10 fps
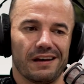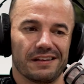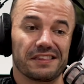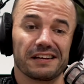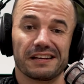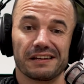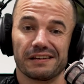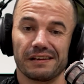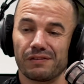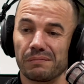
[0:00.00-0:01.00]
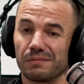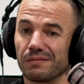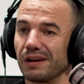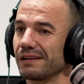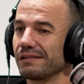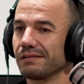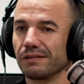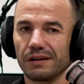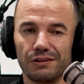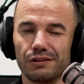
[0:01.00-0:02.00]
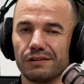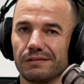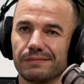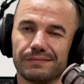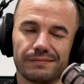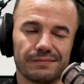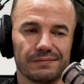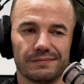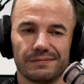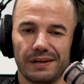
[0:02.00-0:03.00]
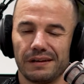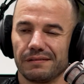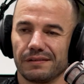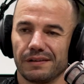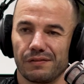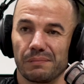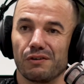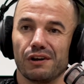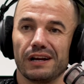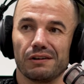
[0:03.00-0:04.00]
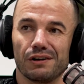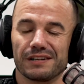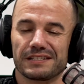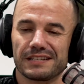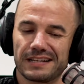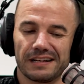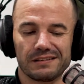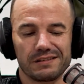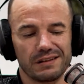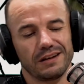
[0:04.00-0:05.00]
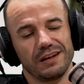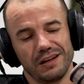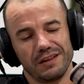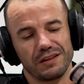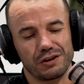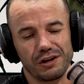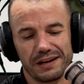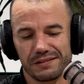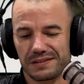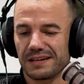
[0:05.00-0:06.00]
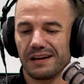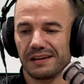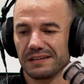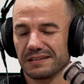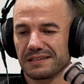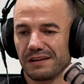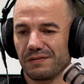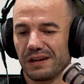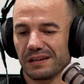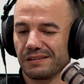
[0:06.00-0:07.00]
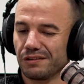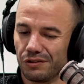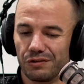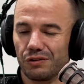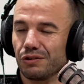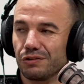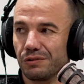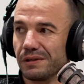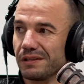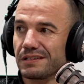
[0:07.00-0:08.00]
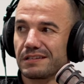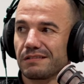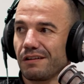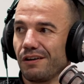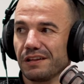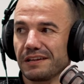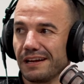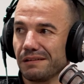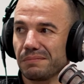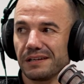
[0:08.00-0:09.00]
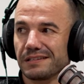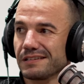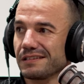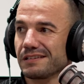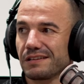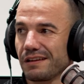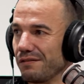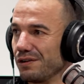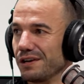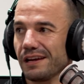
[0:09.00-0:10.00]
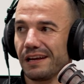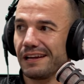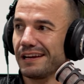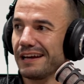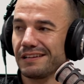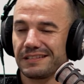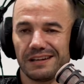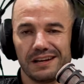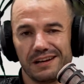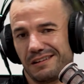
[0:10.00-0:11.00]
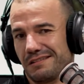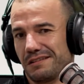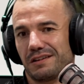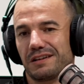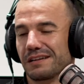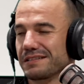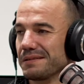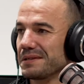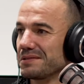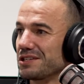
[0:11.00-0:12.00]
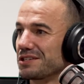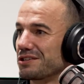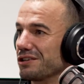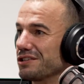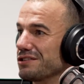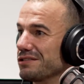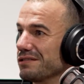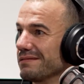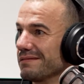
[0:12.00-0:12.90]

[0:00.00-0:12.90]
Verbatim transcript: I think uh, if I'm like you know, if I'm really honest, it's like the, the creative side and stuff. Like you, you doing this on a daily basis, every day yeah. in and out. Like sometimes it's just good to